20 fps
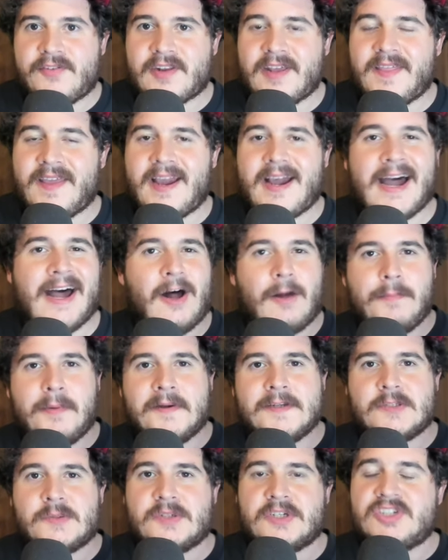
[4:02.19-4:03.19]
I think Kyle
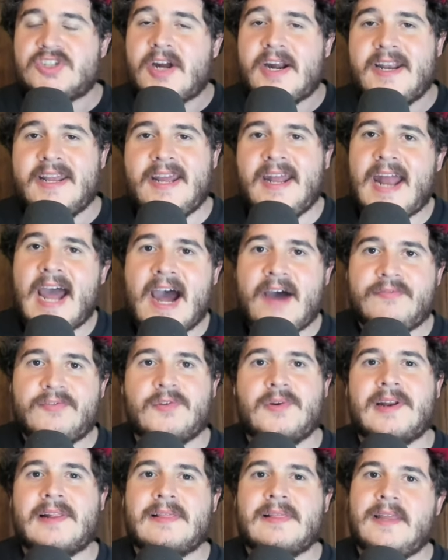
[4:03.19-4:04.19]
Busch was just trying to get after
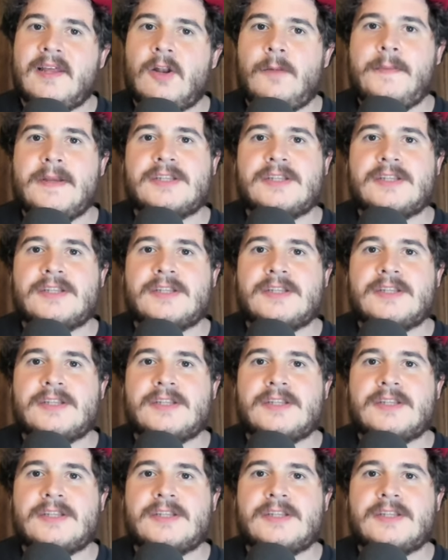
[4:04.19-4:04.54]
it a little bit